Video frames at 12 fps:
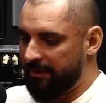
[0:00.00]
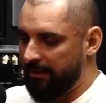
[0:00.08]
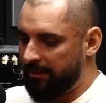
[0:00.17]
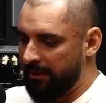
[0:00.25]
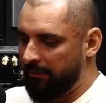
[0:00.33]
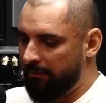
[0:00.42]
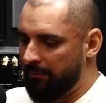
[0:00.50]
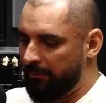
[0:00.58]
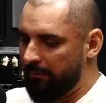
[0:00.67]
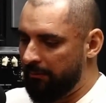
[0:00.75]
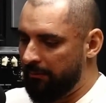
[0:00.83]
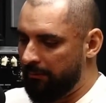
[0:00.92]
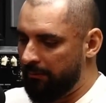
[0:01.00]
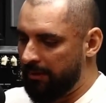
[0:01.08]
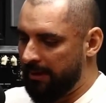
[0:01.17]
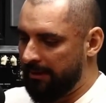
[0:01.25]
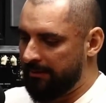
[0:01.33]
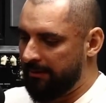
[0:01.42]
We have two boosts here.
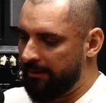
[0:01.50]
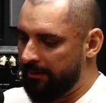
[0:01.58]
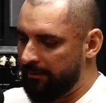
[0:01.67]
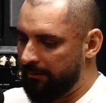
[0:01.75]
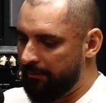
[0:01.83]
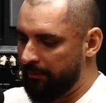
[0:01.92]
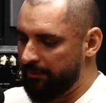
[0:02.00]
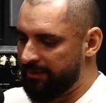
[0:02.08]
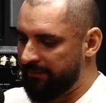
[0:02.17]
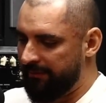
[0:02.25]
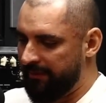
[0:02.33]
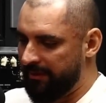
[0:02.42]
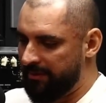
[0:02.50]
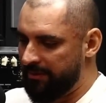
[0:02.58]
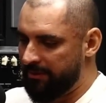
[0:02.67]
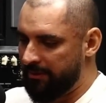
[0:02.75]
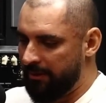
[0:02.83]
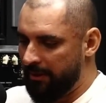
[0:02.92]
There's the Katana Boost
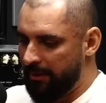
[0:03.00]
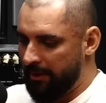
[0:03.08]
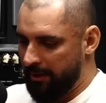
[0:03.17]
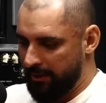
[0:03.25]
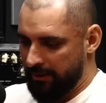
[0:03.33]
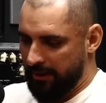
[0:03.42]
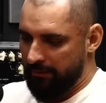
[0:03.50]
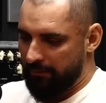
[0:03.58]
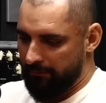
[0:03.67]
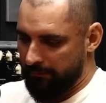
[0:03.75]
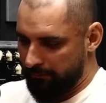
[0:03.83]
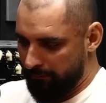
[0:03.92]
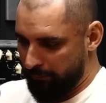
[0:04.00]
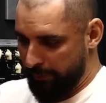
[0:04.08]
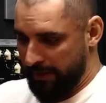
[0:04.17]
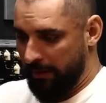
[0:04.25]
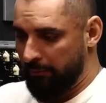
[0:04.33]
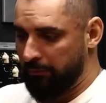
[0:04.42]
Vintage, and there's a dual pedal,
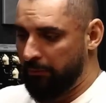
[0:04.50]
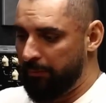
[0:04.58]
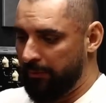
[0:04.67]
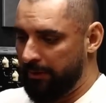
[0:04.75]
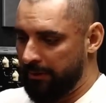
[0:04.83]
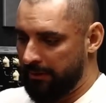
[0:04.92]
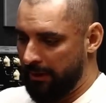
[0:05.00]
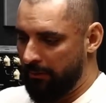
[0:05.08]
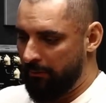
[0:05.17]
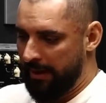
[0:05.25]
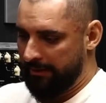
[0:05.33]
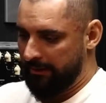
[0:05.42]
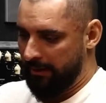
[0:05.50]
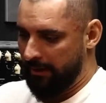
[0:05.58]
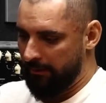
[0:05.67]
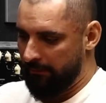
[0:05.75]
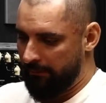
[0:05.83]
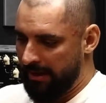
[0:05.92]
which is the 80 plus
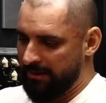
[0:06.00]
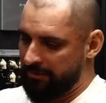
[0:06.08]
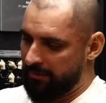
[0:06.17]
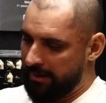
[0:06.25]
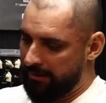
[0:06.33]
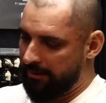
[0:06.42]
the Katana.